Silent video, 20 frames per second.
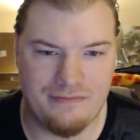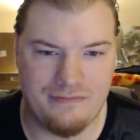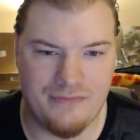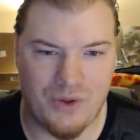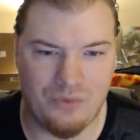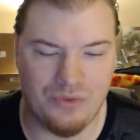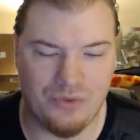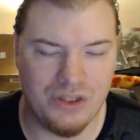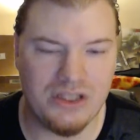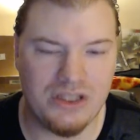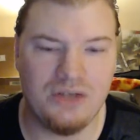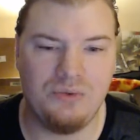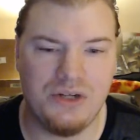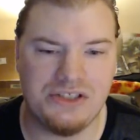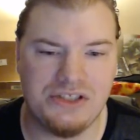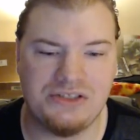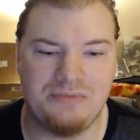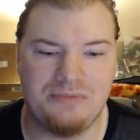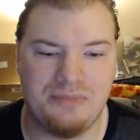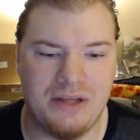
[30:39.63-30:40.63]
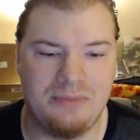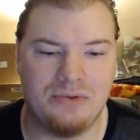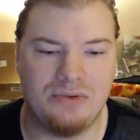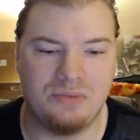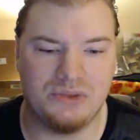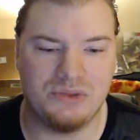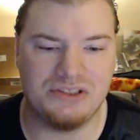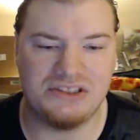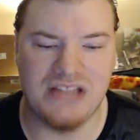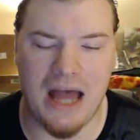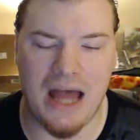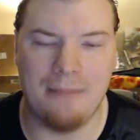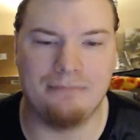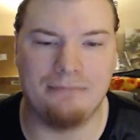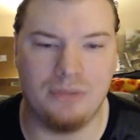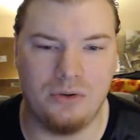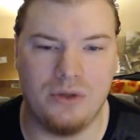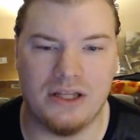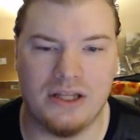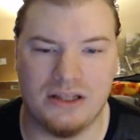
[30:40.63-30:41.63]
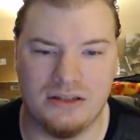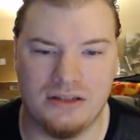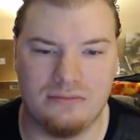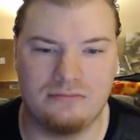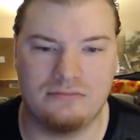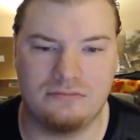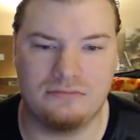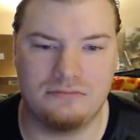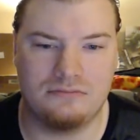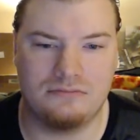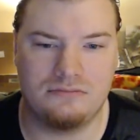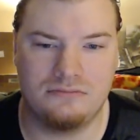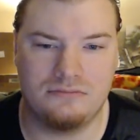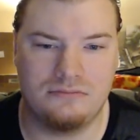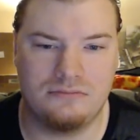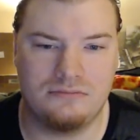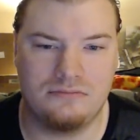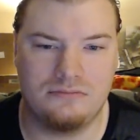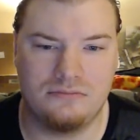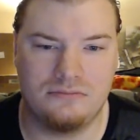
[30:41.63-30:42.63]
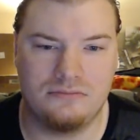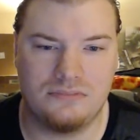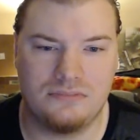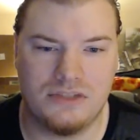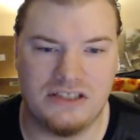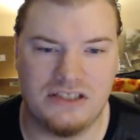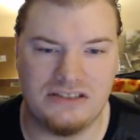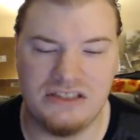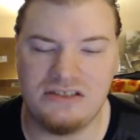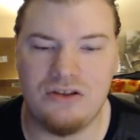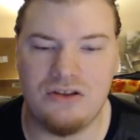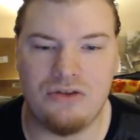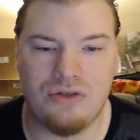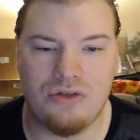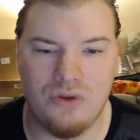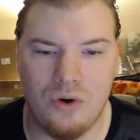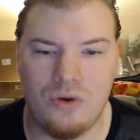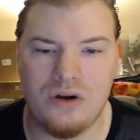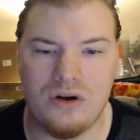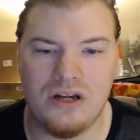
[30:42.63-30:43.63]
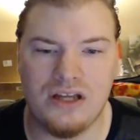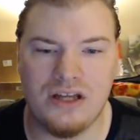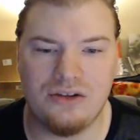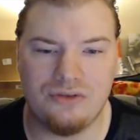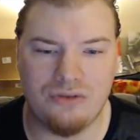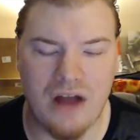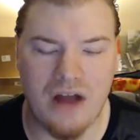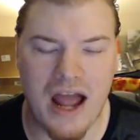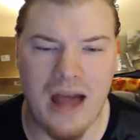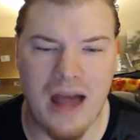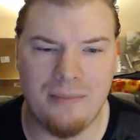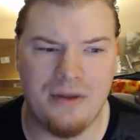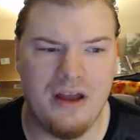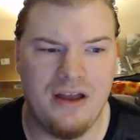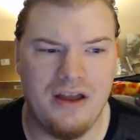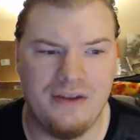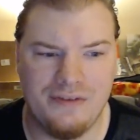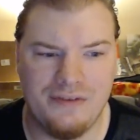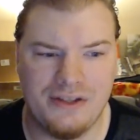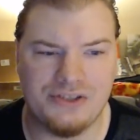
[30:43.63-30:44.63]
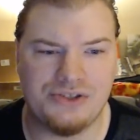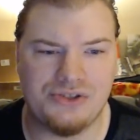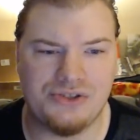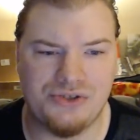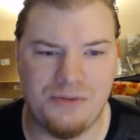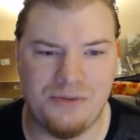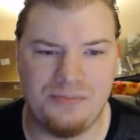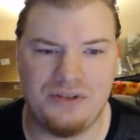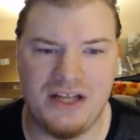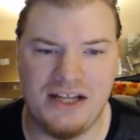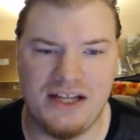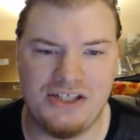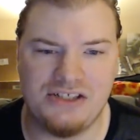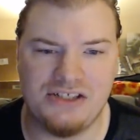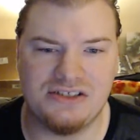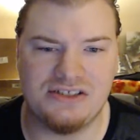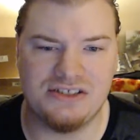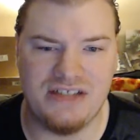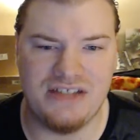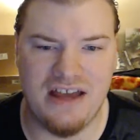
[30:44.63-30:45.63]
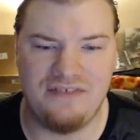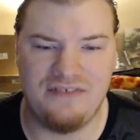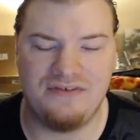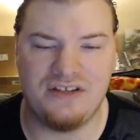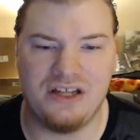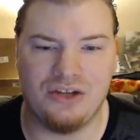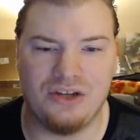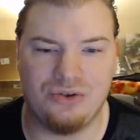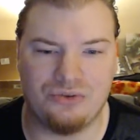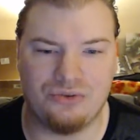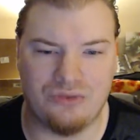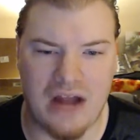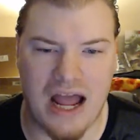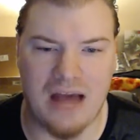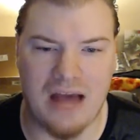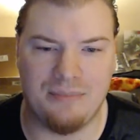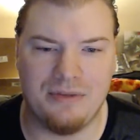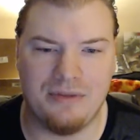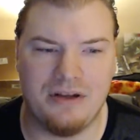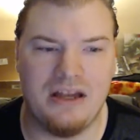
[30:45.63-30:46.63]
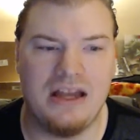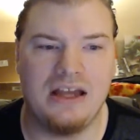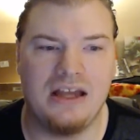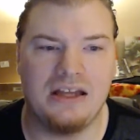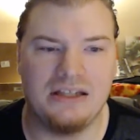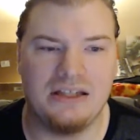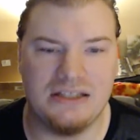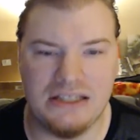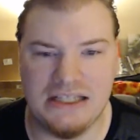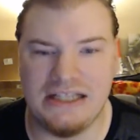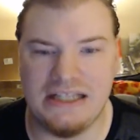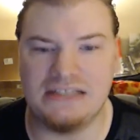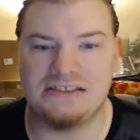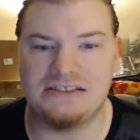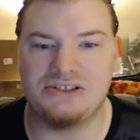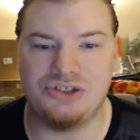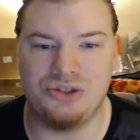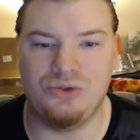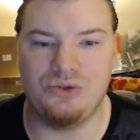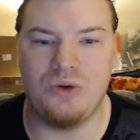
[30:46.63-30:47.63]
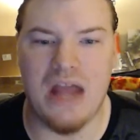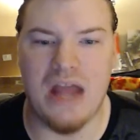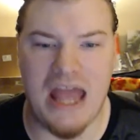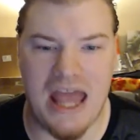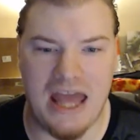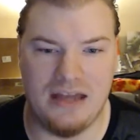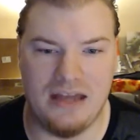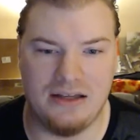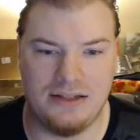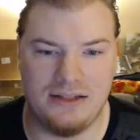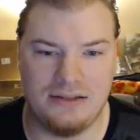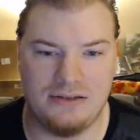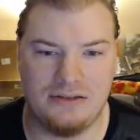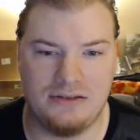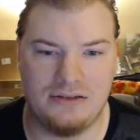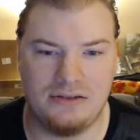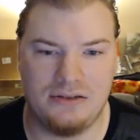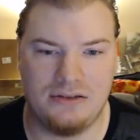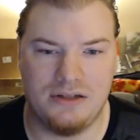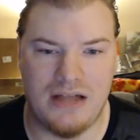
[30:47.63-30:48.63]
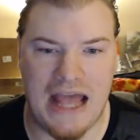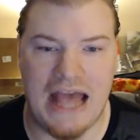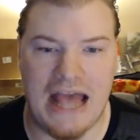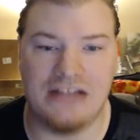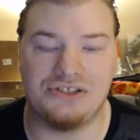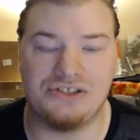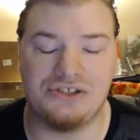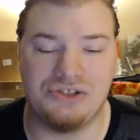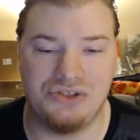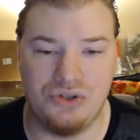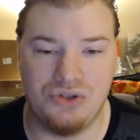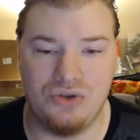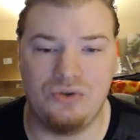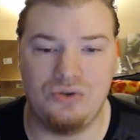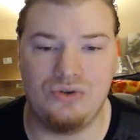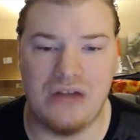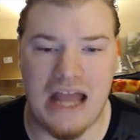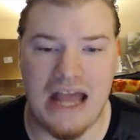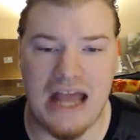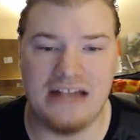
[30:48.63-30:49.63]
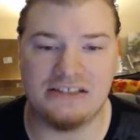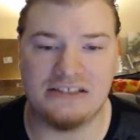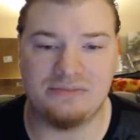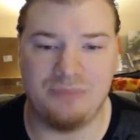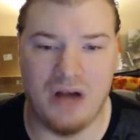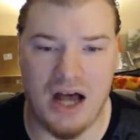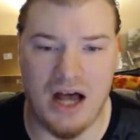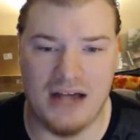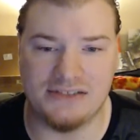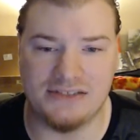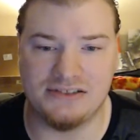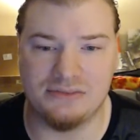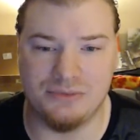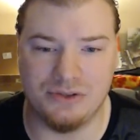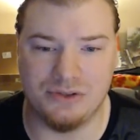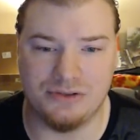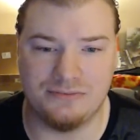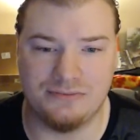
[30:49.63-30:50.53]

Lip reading: Really wish the people would stop booing them. Because this Authority crap, this Triple H and Stephanie crap, needs to end as soon as possible.